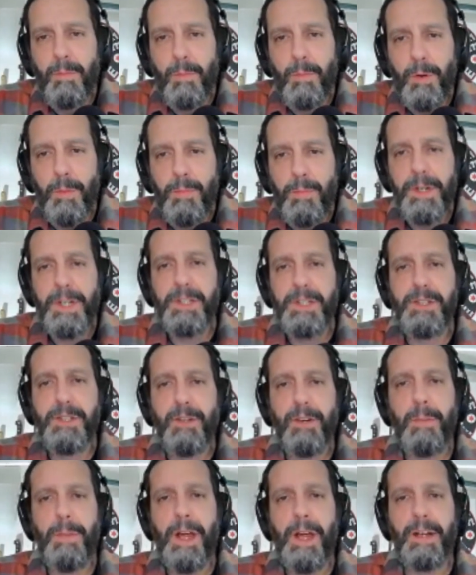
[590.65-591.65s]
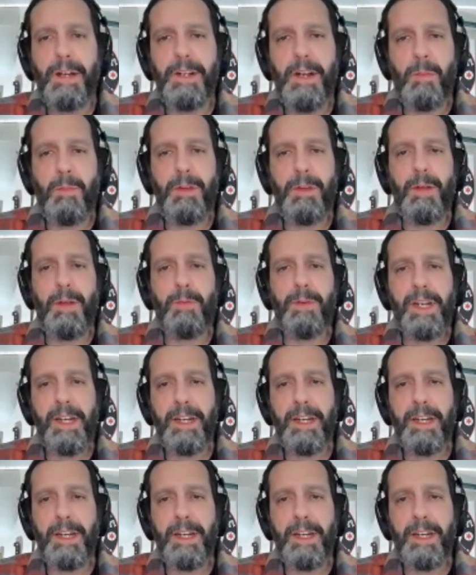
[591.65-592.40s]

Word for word: we're pretty sure about a number that we